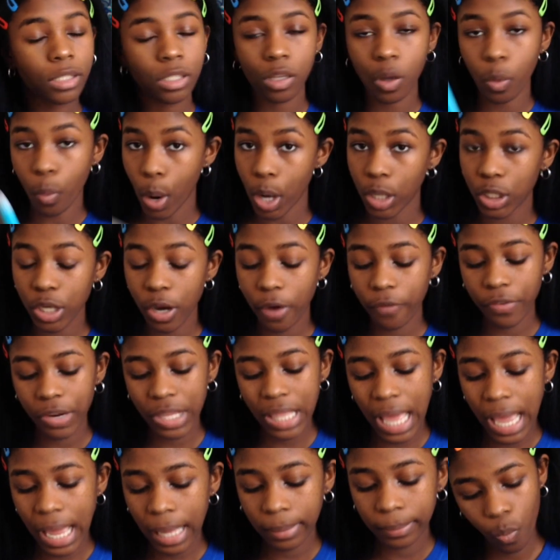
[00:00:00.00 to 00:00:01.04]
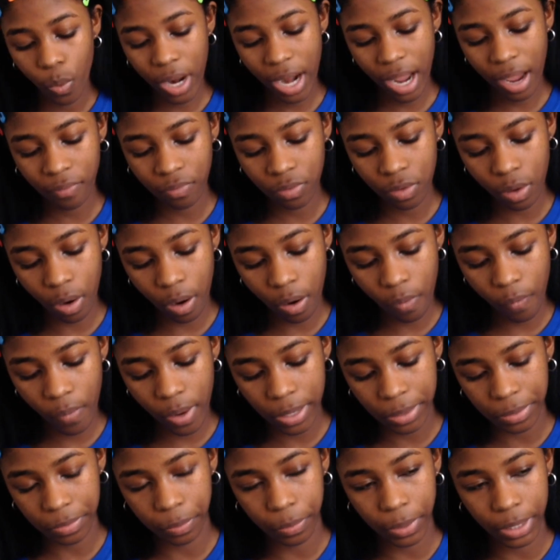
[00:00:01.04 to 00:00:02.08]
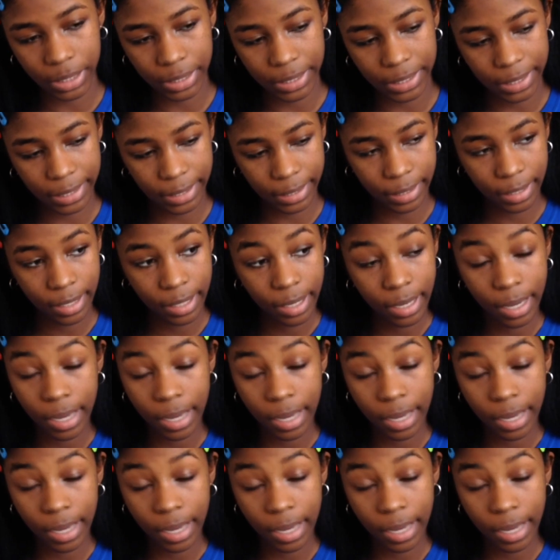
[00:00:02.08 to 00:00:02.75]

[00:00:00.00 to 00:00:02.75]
so watch out for that. What have you always wanted?